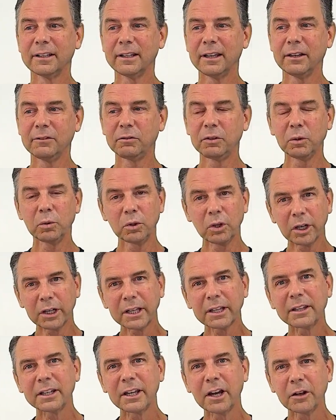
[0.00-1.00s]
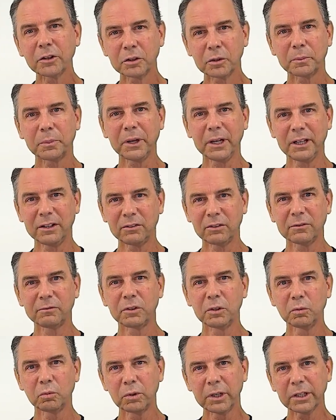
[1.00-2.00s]
if you look at the underpinnings, if
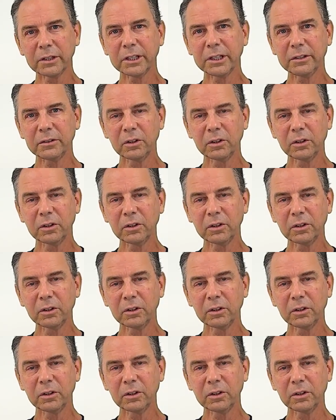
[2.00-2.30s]
you really